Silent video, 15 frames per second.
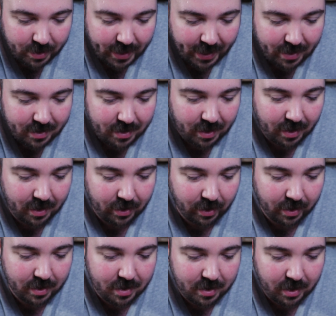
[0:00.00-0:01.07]
tasty. You
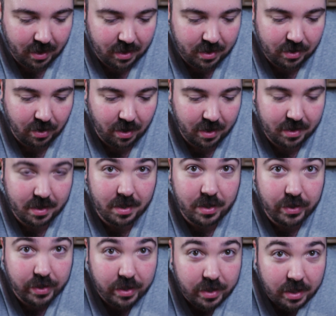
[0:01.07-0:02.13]
can see the sauce is
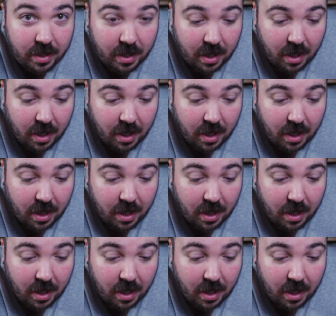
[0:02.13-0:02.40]
just